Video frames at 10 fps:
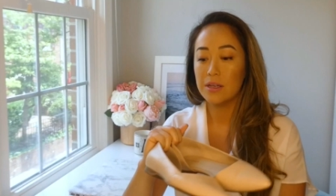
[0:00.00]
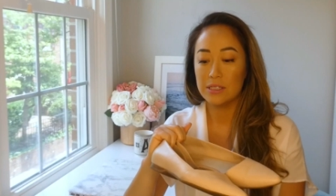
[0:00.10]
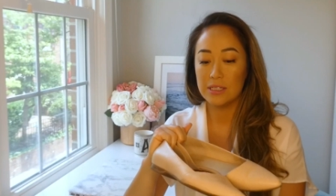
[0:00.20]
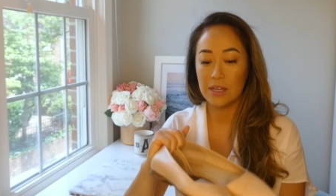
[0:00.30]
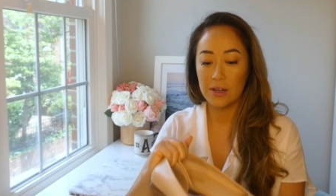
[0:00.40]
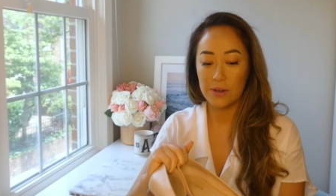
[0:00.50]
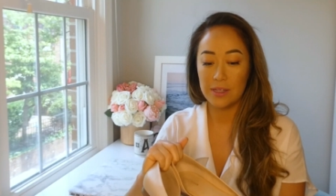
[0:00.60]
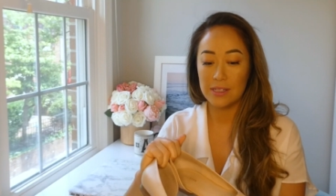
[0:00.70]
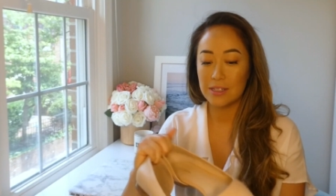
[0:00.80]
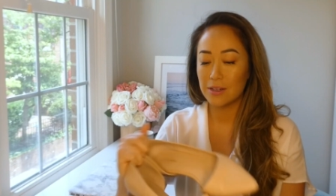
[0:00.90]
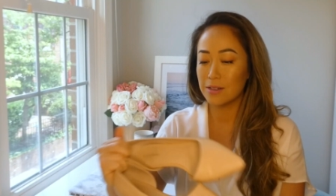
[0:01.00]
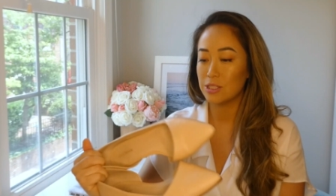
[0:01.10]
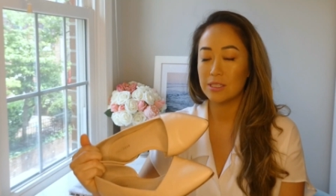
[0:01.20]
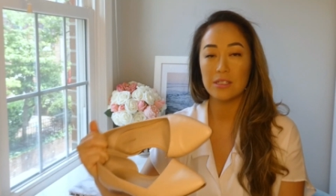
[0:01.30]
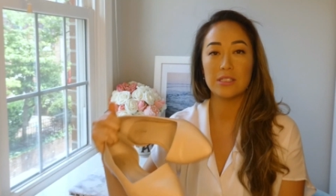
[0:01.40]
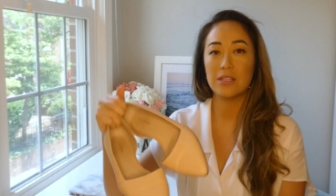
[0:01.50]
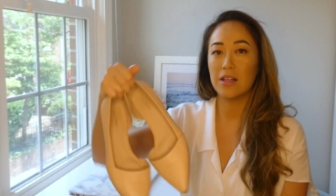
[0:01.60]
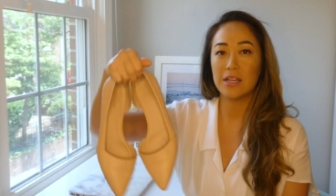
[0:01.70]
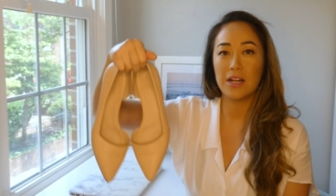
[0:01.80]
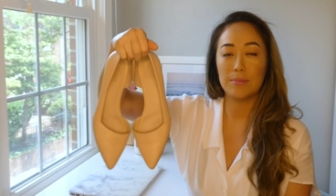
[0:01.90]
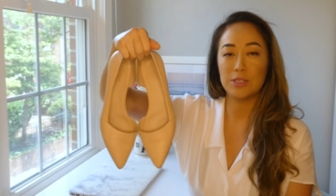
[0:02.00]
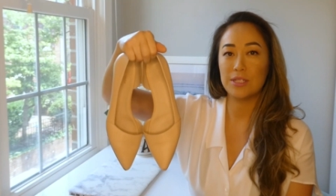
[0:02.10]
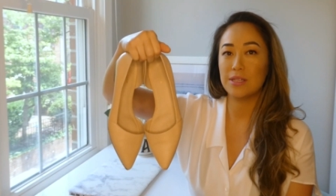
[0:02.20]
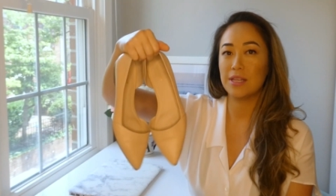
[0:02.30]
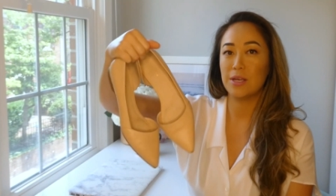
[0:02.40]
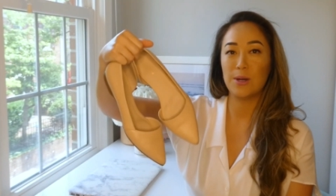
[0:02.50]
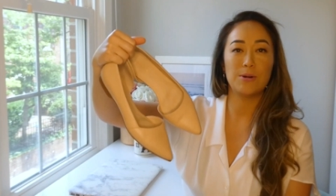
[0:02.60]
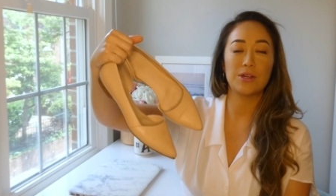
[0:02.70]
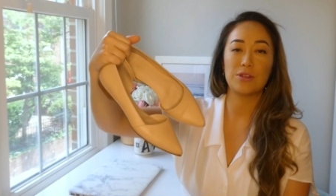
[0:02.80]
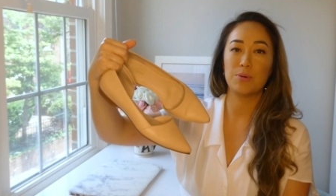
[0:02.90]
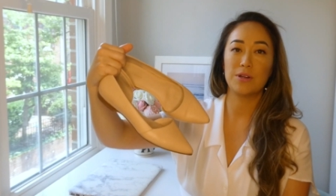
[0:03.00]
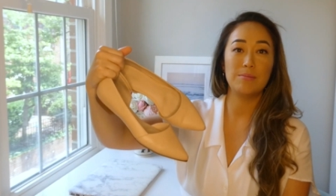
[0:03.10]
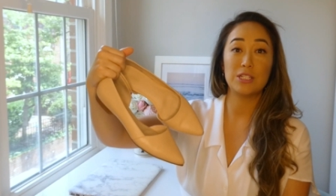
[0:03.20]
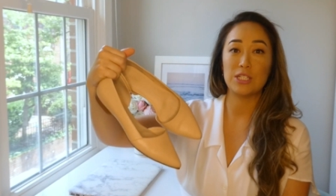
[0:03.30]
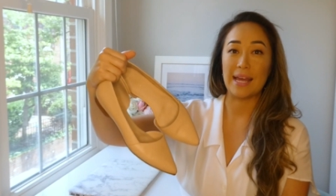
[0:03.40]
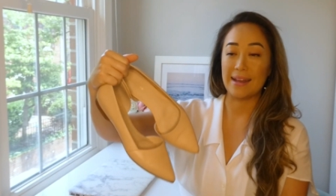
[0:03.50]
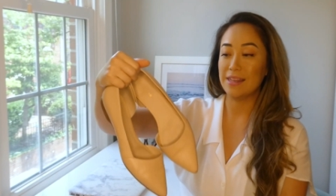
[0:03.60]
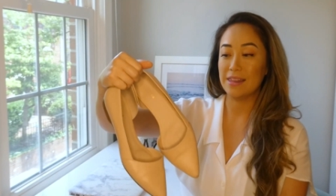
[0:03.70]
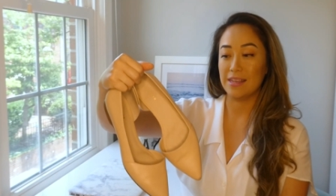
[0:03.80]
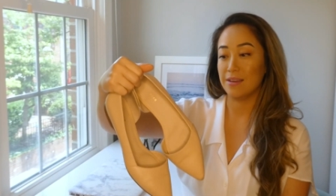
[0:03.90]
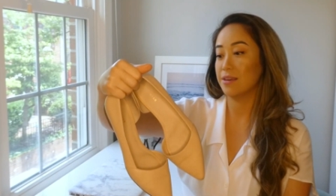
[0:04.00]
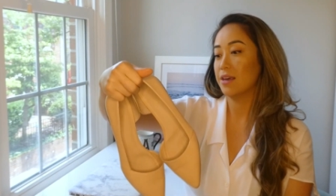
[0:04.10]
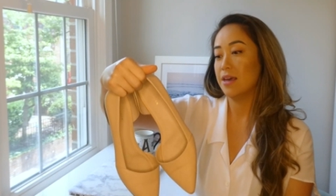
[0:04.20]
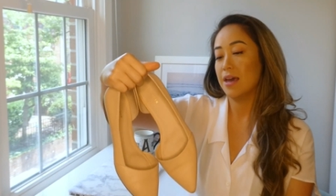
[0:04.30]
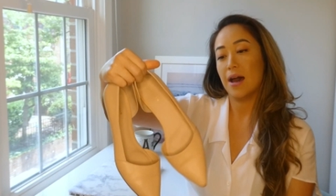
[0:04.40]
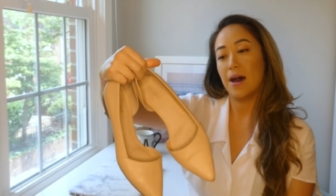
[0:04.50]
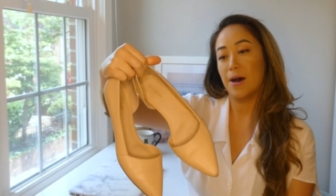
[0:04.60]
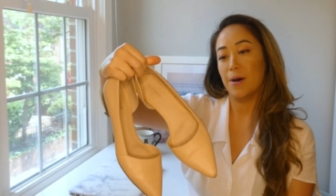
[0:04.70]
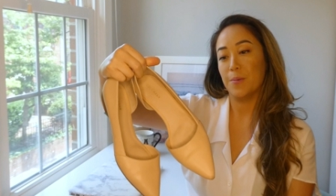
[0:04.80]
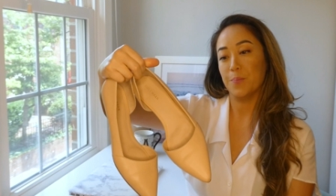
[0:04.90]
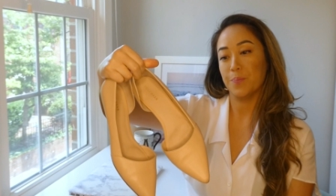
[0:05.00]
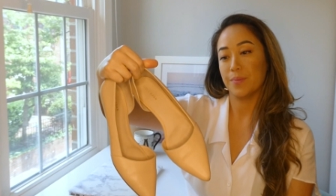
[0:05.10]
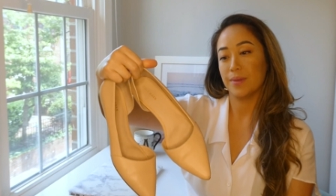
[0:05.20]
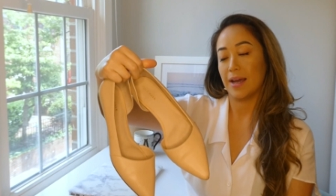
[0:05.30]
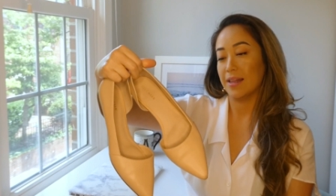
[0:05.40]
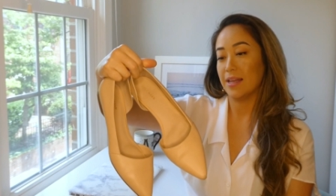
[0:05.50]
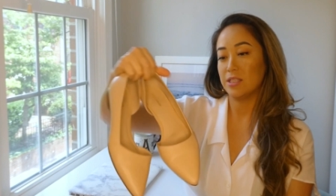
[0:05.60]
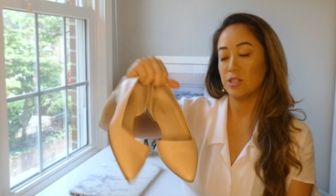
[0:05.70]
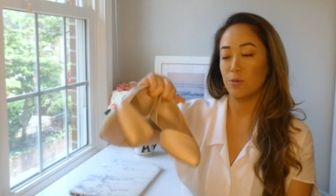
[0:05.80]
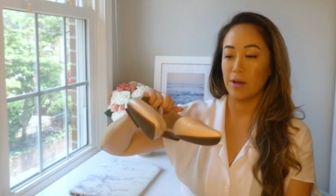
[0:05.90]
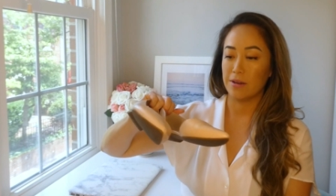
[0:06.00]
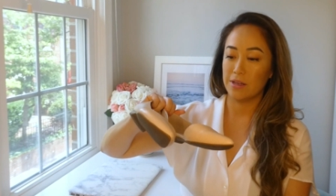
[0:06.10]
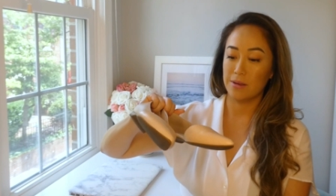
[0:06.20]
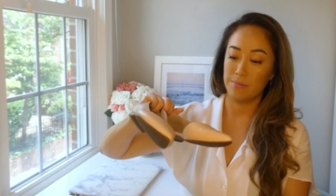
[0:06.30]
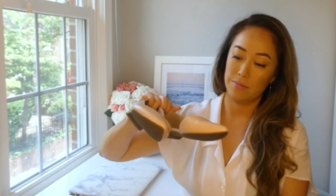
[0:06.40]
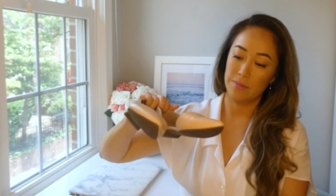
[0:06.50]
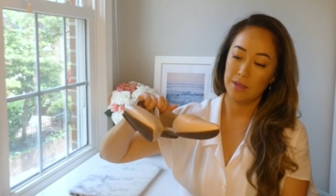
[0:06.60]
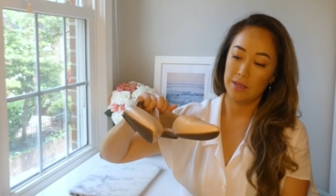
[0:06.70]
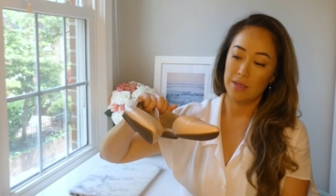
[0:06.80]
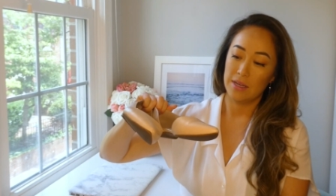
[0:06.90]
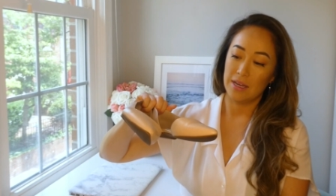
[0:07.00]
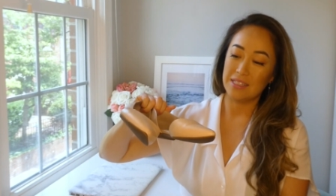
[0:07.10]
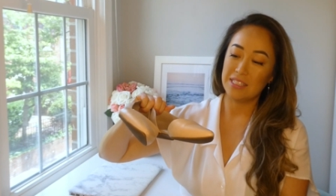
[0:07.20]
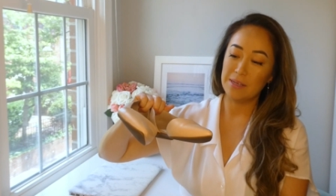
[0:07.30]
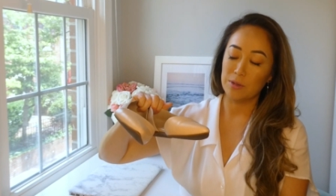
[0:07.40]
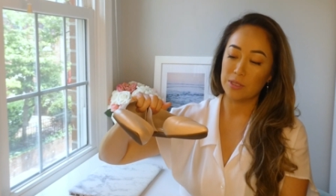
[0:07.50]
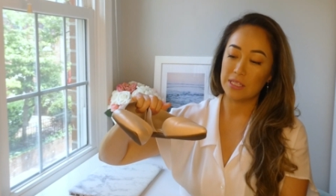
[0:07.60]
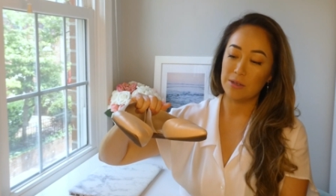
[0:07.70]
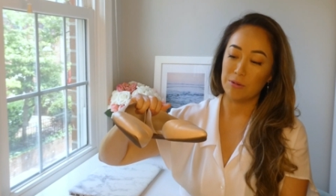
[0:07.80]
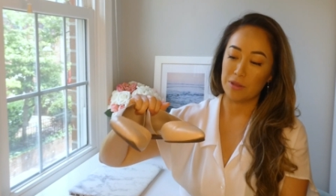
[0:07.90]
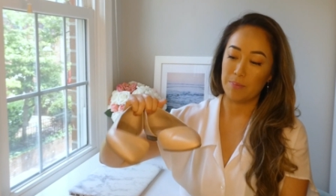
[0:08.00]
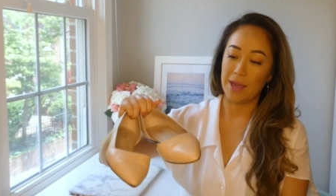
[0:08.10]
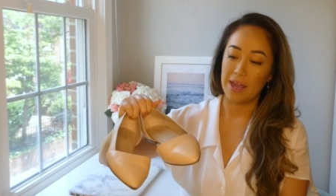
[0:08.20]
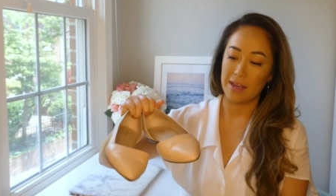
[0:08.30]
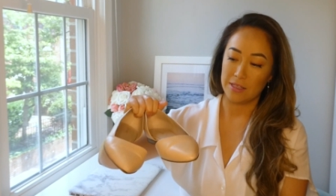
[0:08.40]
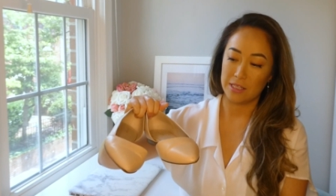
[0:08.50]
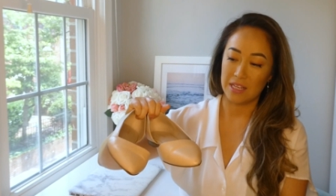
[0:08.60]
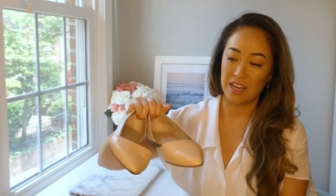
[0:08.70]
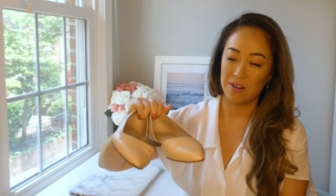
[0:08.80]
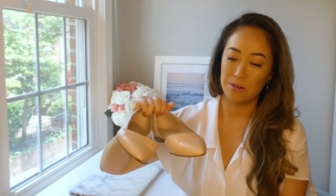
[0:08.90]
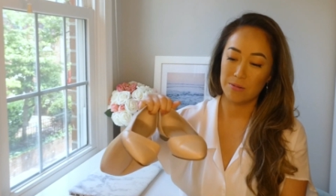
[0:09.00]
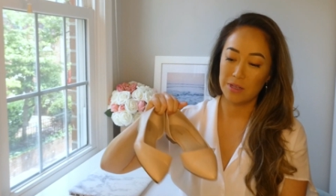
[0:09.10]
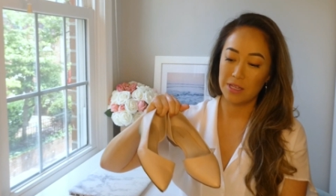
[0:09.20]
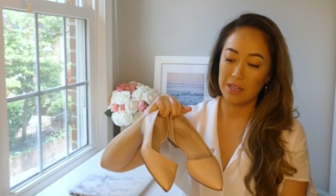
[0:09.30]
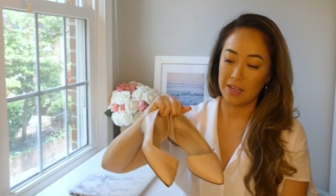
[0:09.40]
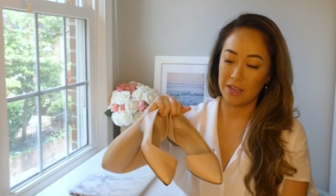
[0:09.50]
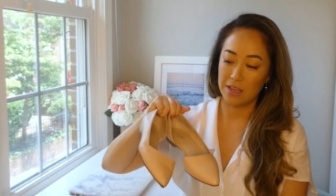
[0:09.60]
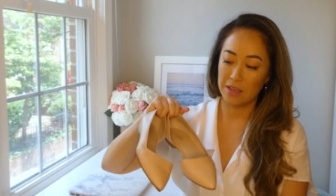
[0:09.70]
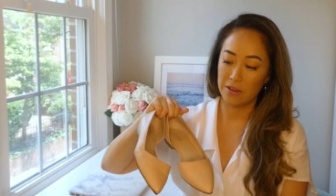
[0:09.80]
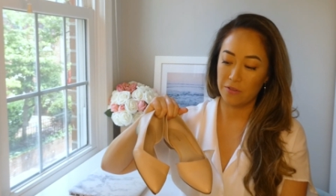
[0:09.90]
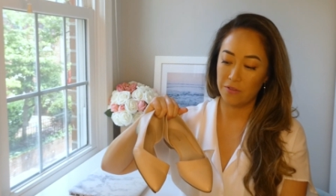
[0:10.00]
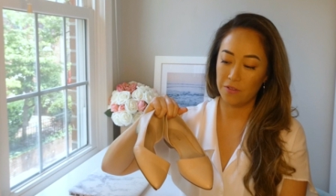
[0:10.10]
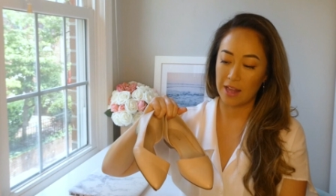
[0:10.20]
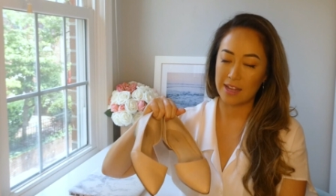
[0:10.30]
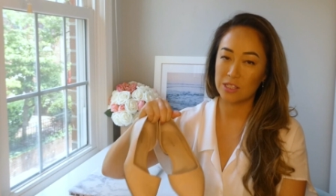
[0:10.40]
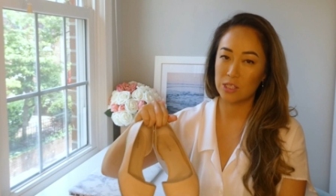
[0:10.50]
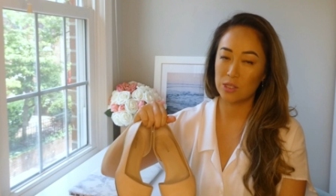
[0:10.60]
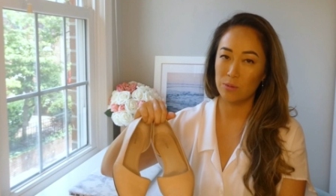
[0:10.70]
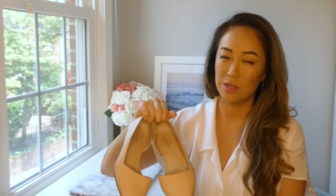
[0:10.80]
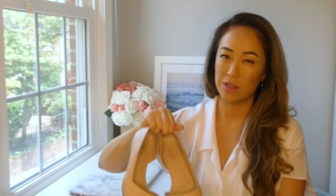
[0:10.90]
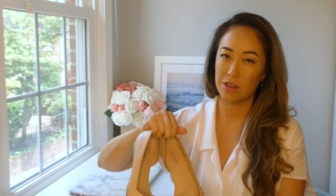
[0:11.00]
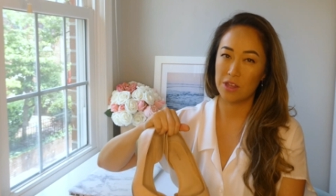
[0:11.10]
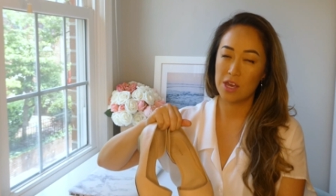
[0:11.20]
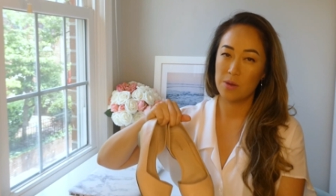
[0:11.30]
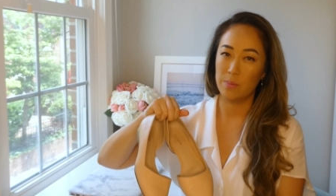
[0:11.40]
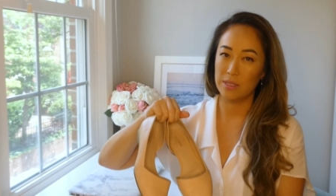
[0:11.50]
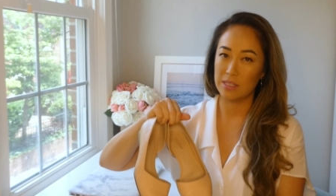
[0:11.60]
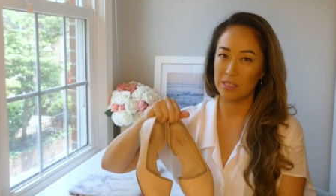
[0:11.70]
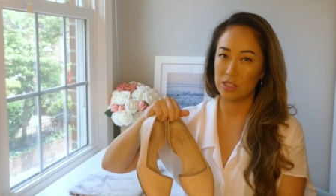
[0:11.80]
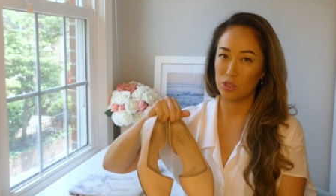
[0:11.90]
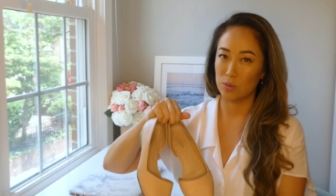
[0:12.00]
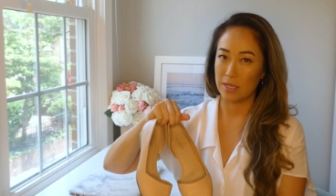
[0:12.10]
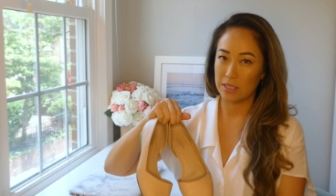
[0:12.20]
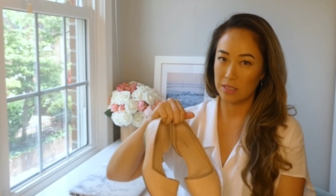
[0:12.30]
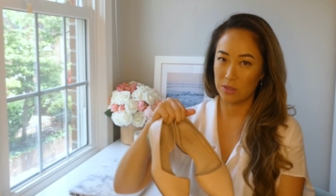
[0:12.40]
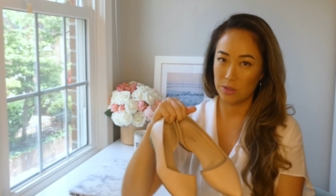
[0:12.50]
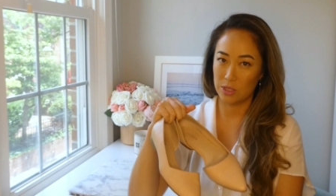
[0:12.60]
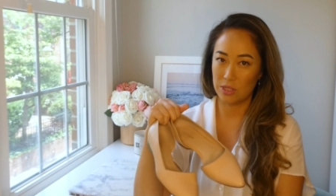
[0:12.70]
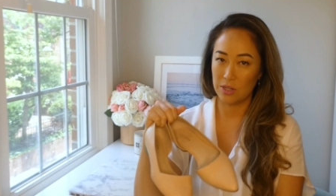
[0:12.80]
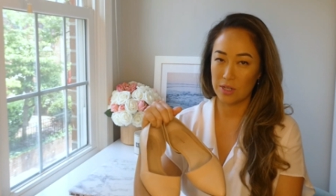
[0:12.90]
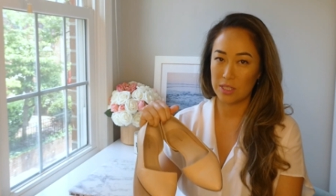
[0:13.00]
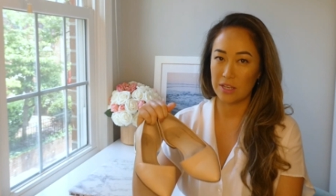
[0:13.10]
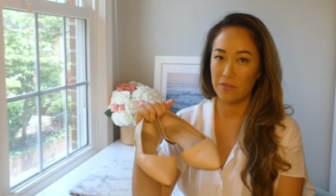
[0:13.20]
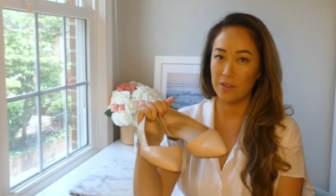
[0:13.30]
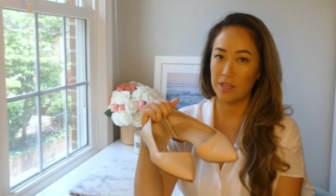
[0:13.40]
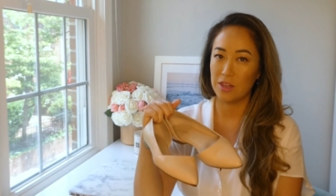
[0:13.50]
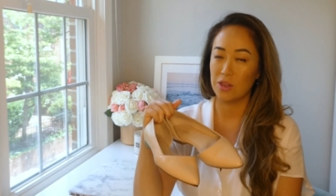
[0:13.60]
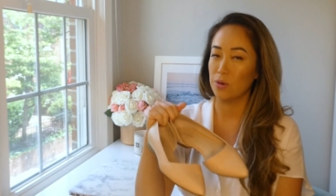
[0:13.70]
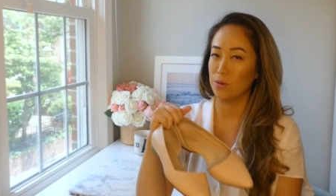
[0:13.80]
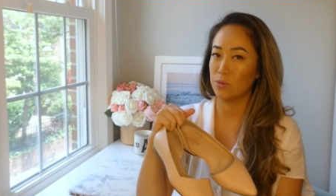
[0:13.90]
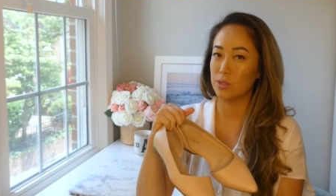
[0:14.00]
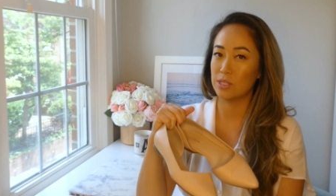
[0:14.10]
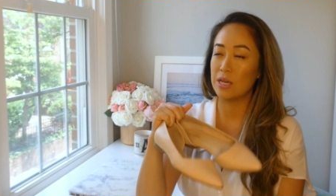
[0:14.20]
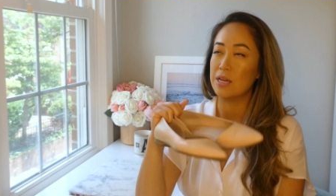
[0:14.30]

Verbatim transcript: So these are just a solid option. They go with pretty much anything. Um, I like to wear them, I'd say mostly with pants. I don't really like flats with business dresses or skirts. I feel like those